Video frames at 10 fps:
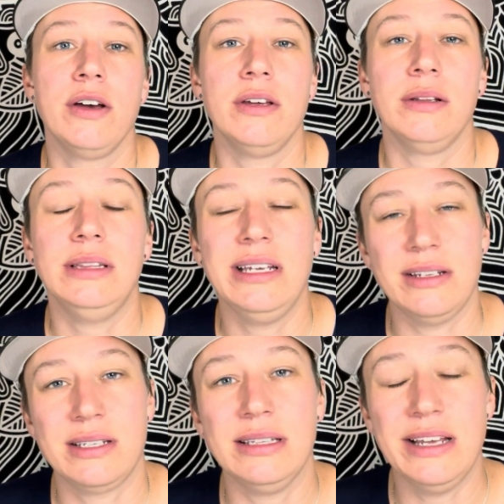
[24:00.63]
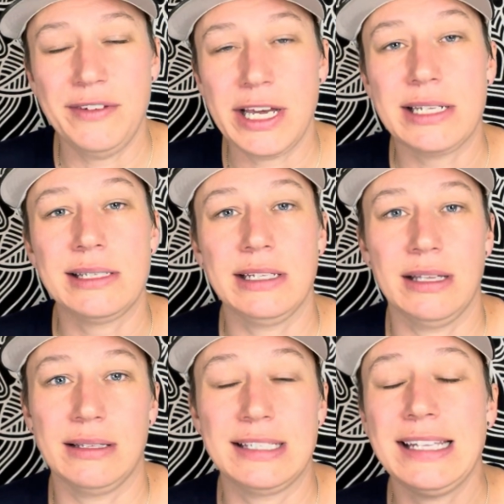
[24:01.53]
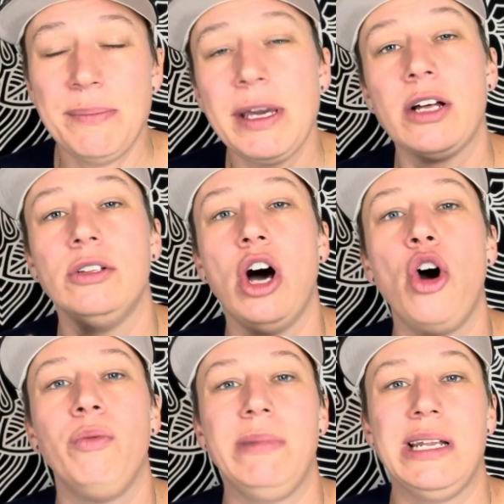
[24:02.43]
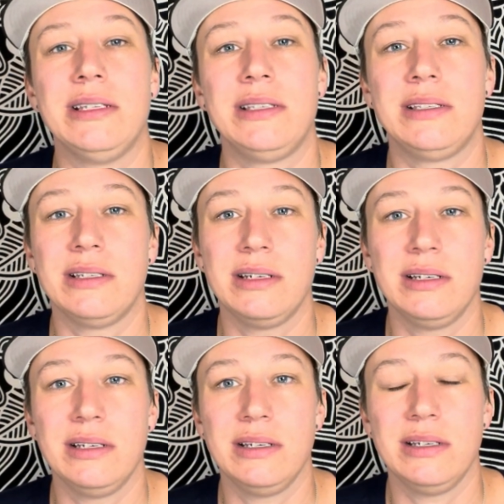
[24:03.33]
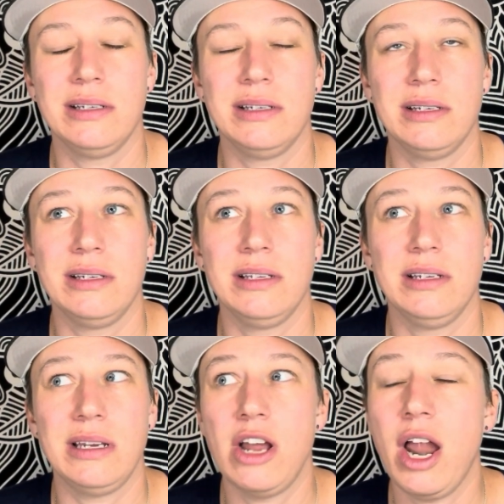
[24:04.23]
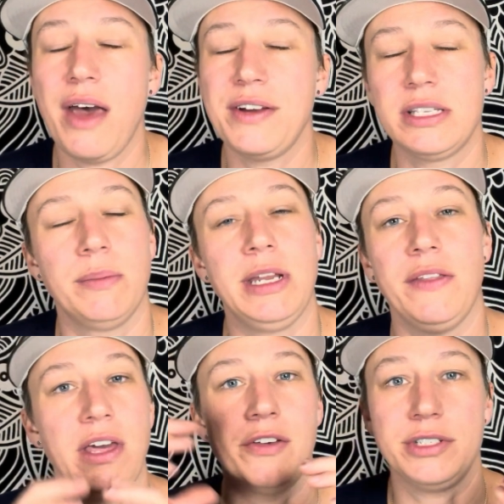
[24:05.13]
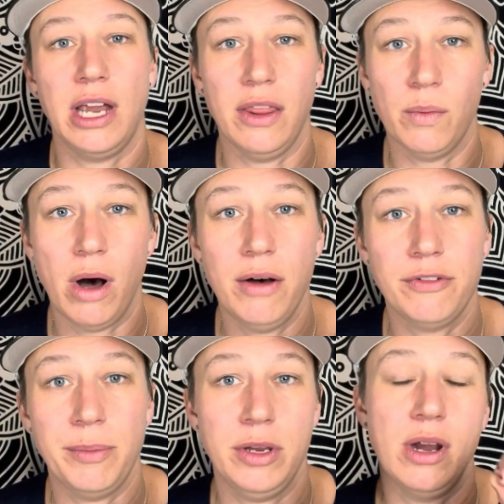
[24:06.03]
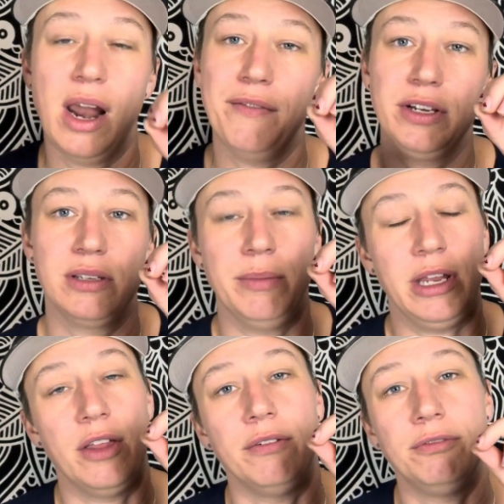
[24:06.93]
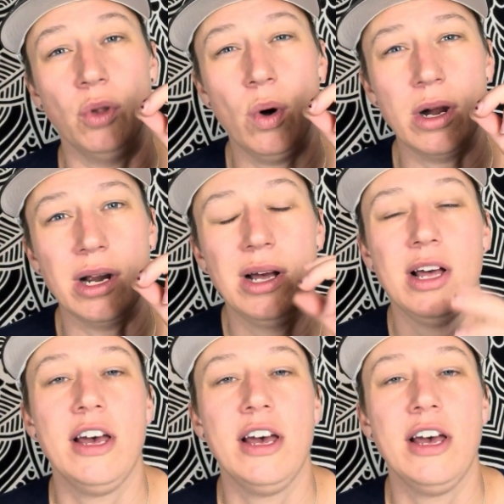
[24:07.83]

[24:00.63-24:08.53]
living and sleeping alone means not having somebody on the other side of the wall from you, not having somebody on the floor.